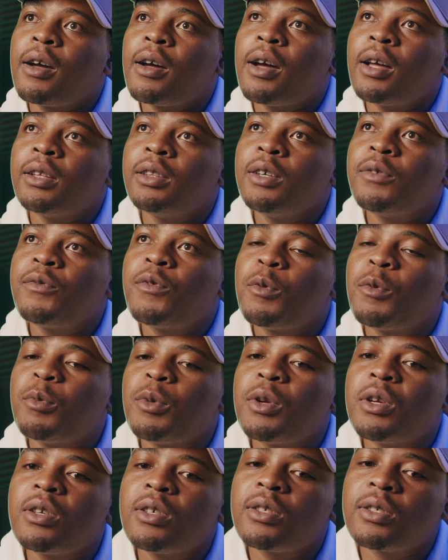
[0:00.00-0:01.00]
I think for
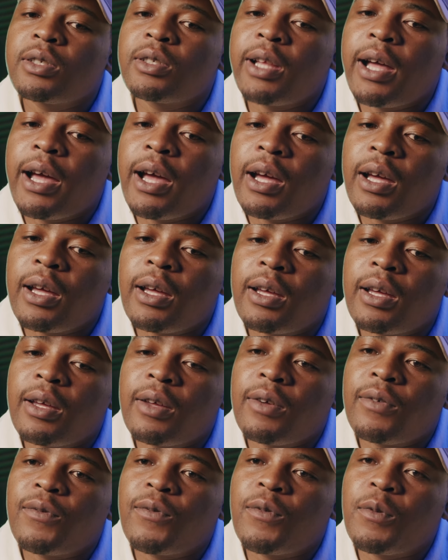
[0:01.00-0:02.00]
me,
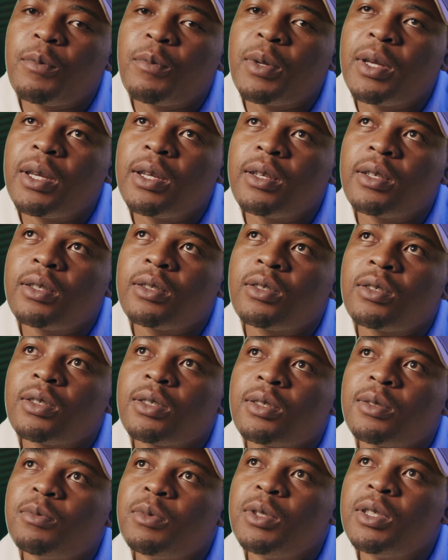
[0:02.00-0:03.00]
it
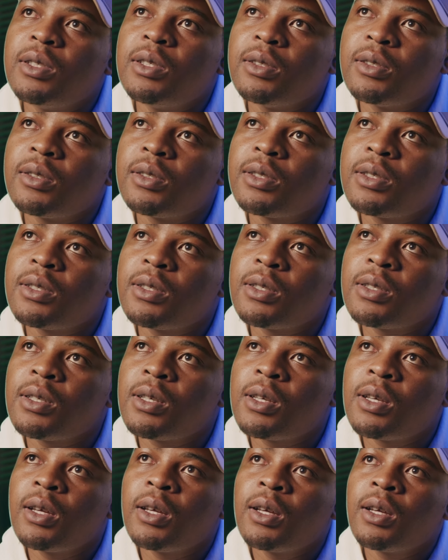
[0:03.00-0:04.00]
just means
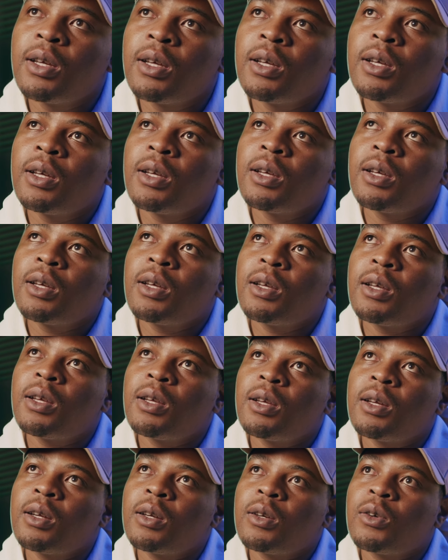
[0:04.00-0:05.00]

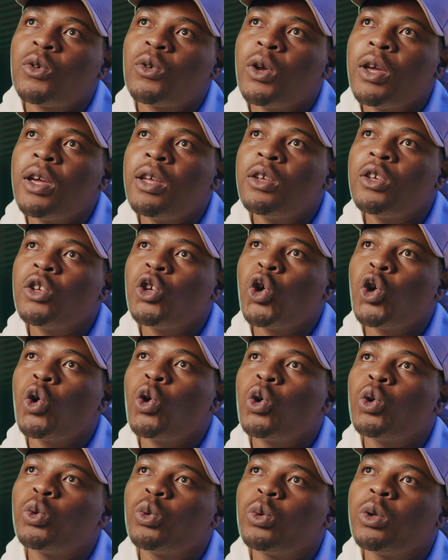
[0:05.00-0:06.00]
creating your
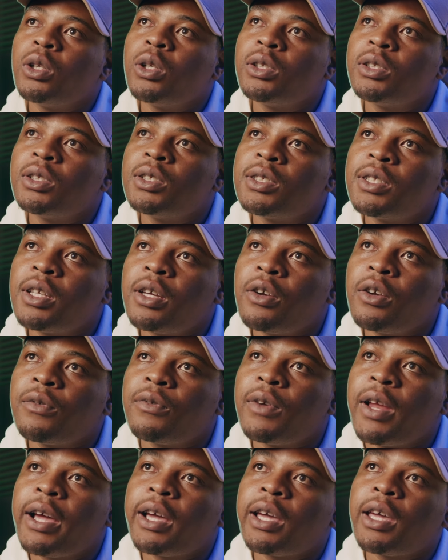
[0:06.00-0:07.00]
own world instead
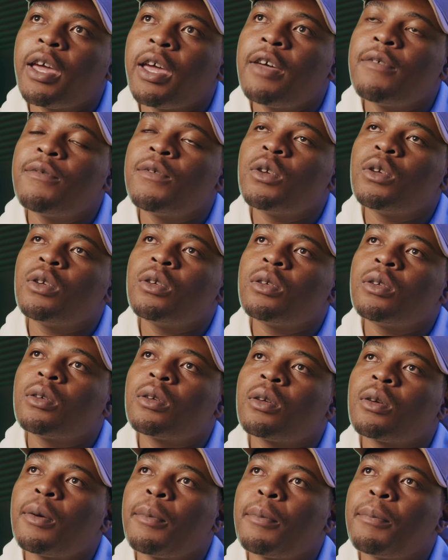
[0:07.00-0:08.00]
of like having
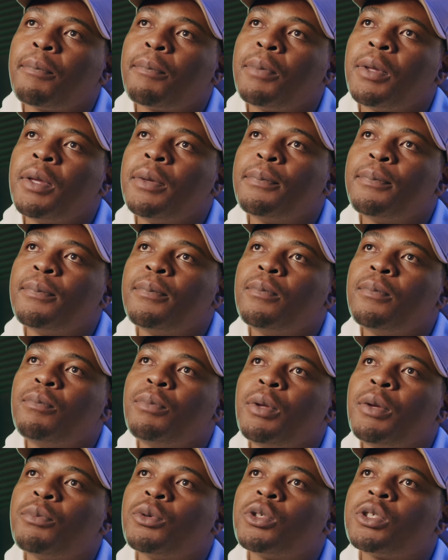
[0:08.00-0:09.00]

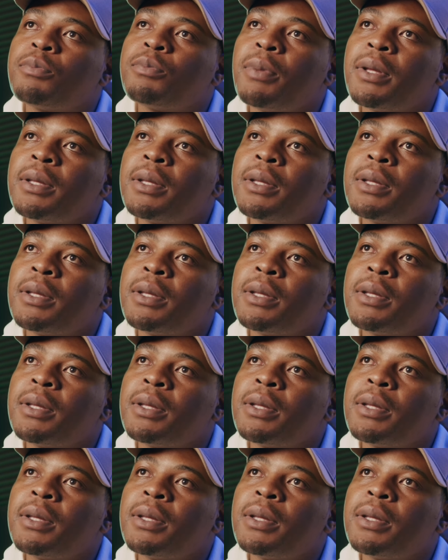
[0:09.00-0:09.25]
people's